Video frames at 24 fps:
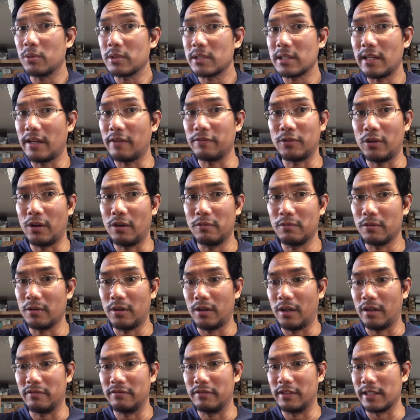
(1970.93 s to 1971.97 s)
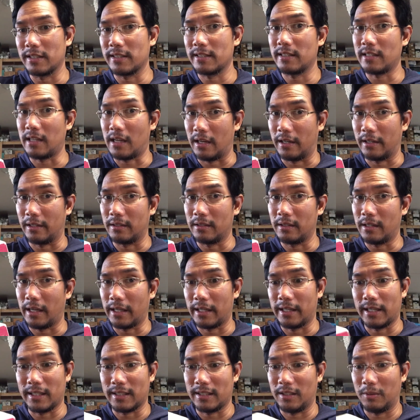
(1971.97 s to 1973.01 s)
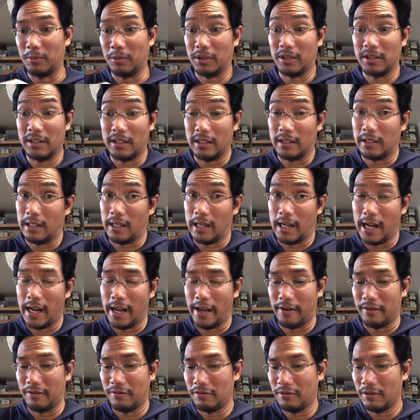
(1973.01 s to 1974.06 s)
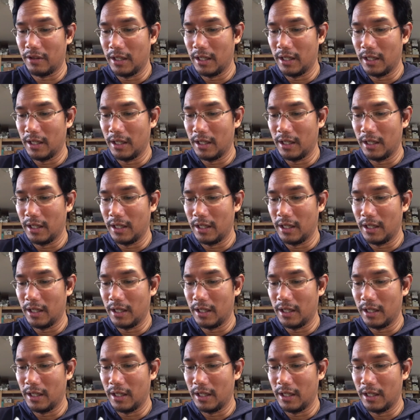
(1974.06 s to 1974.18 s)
left over of the son, I guess he was still alive,